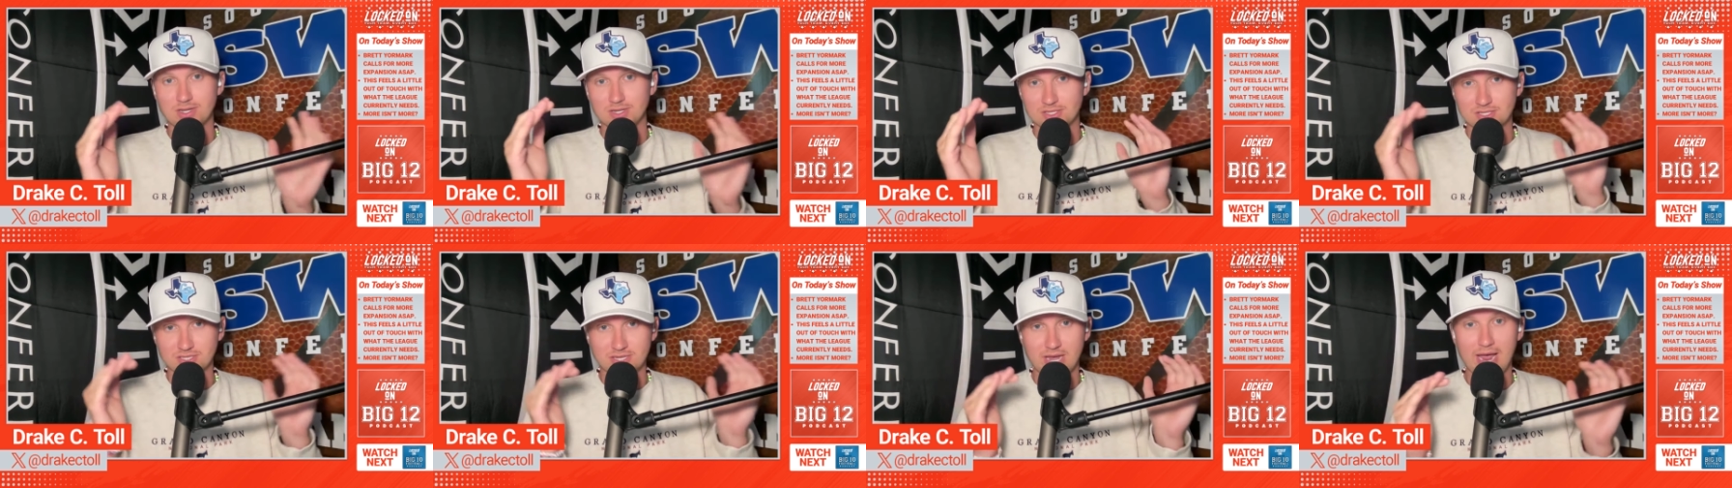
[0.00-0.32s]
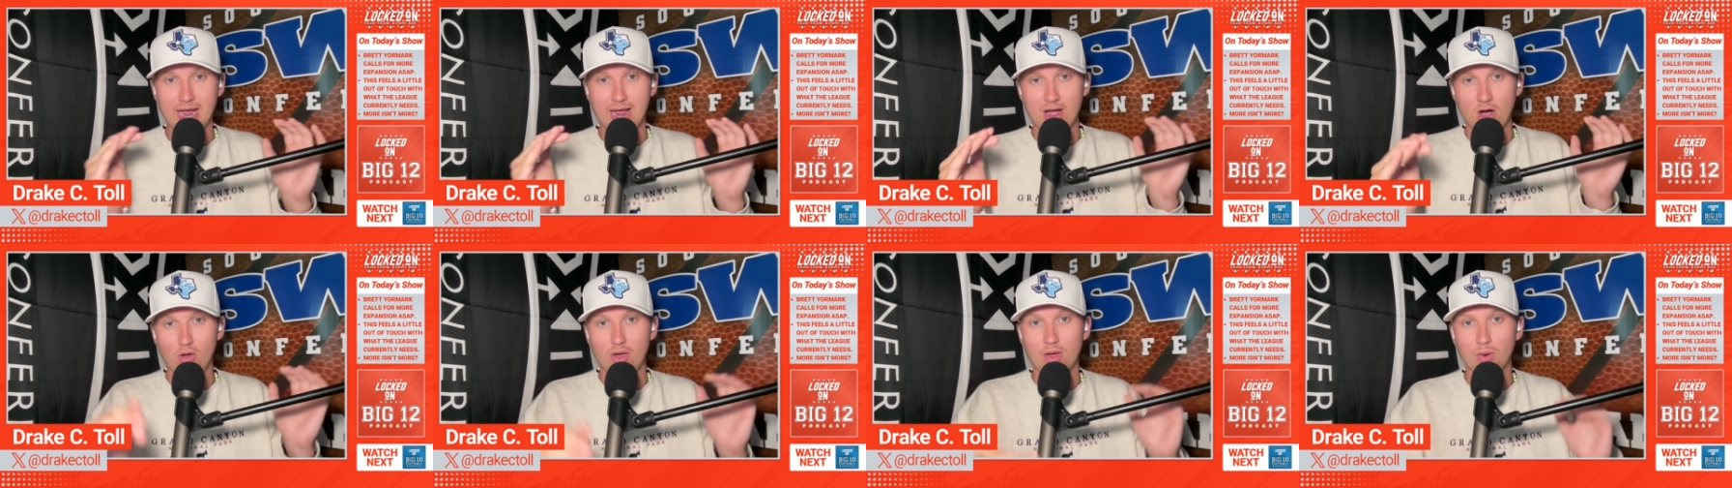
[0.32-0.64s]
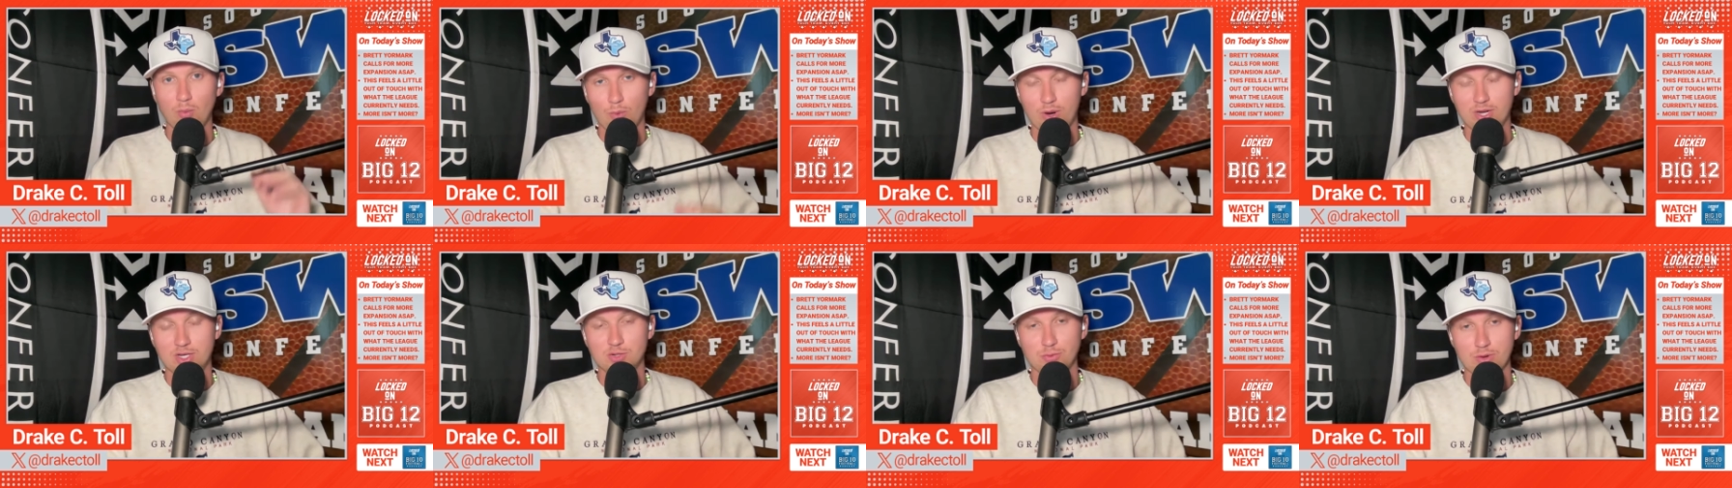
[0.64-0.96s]
the scale
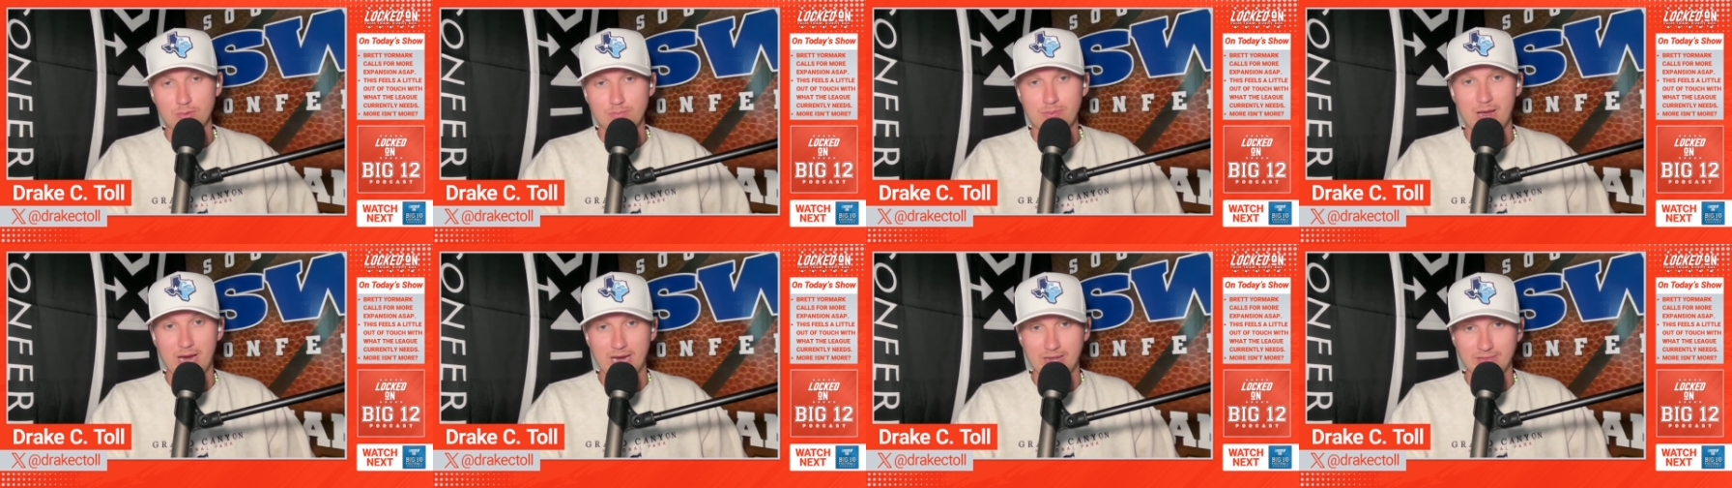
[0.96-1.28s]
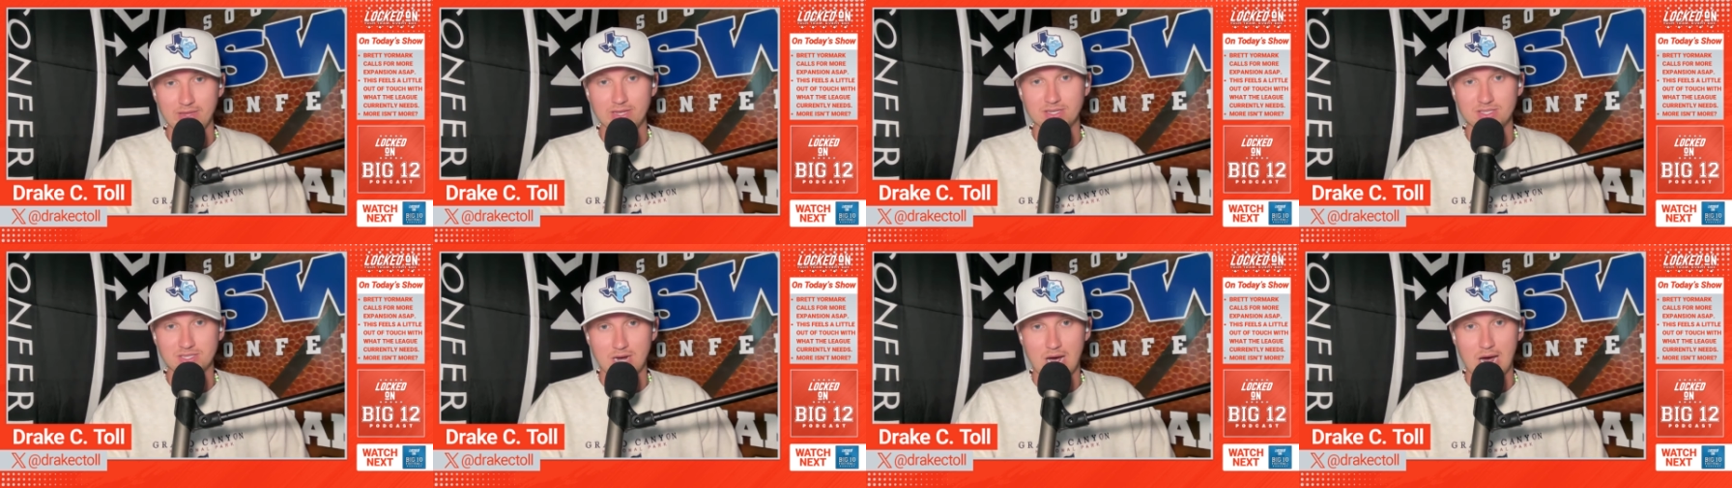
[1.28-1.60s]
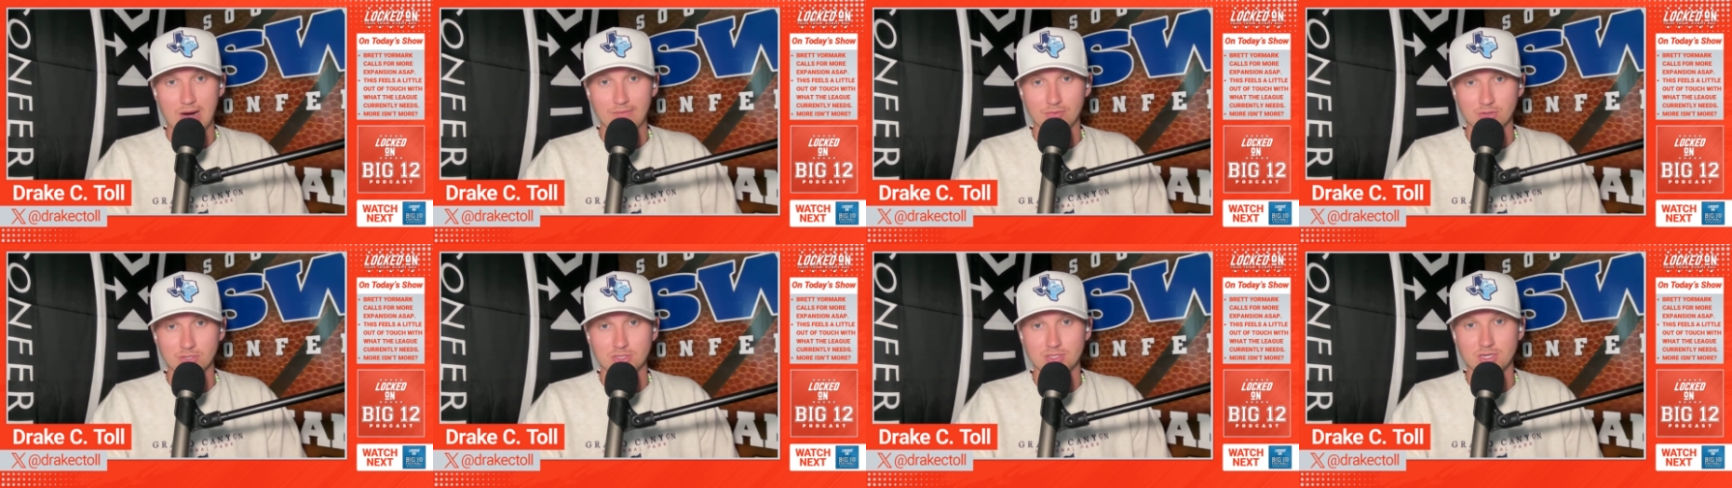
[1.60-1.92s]
at which we pay these
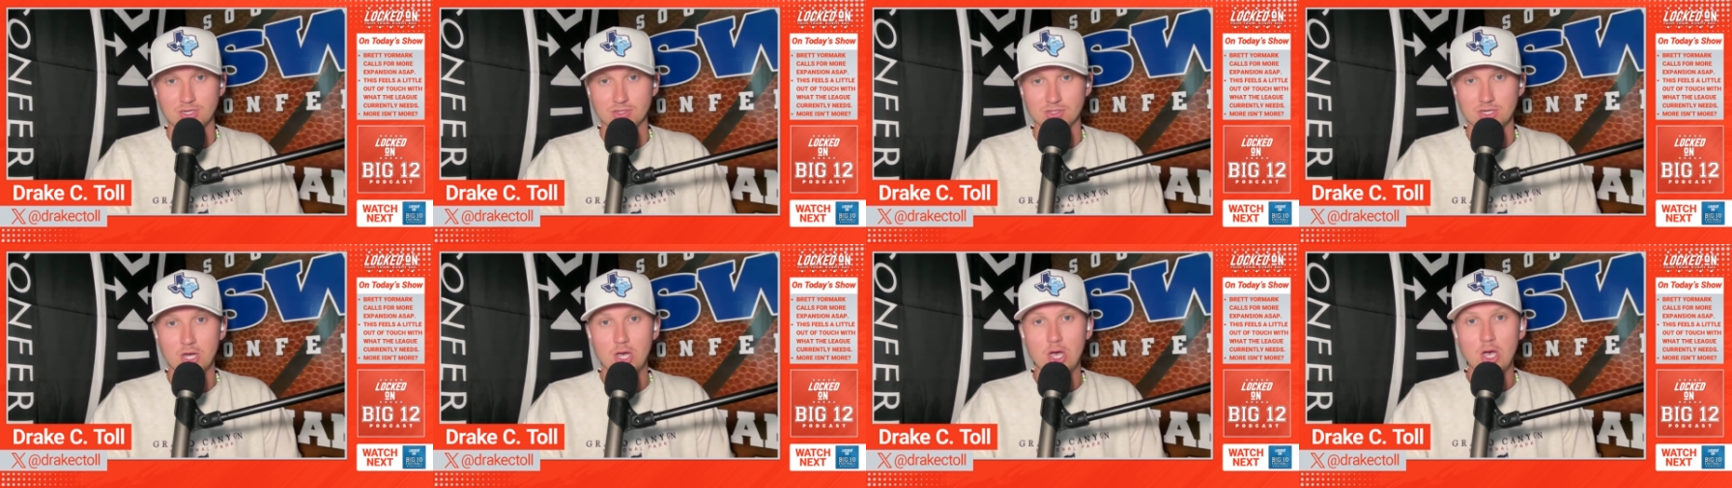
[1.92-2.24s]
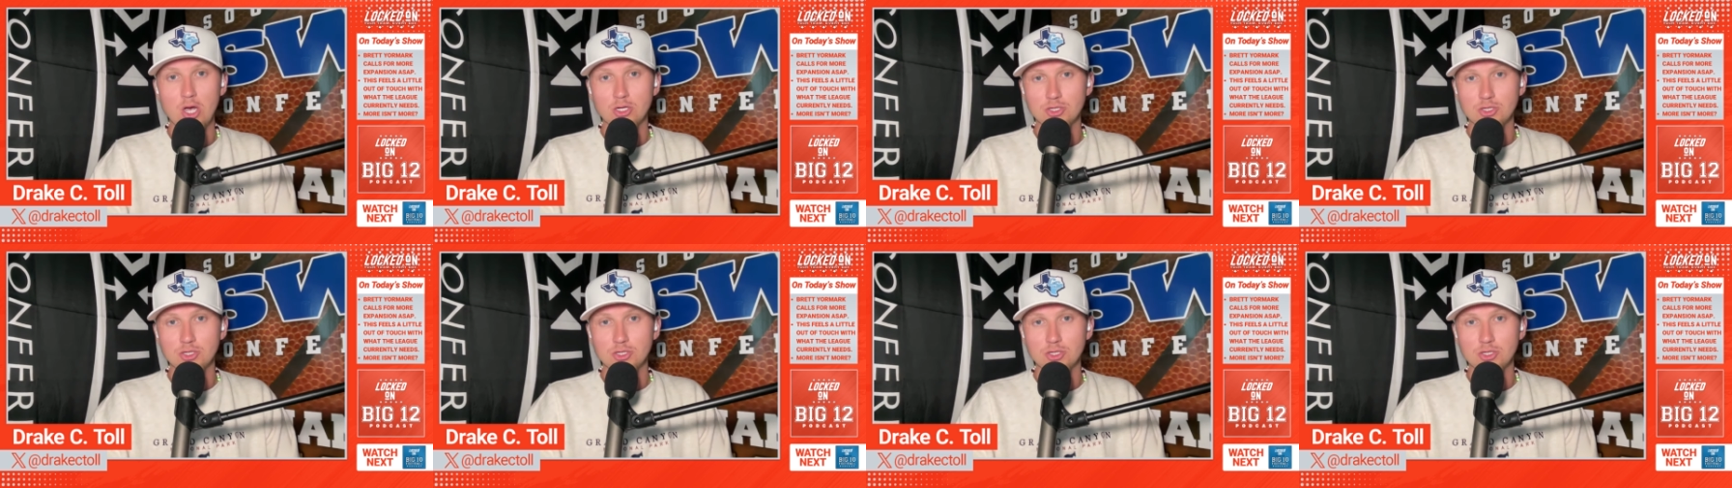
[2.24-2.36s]
conferences.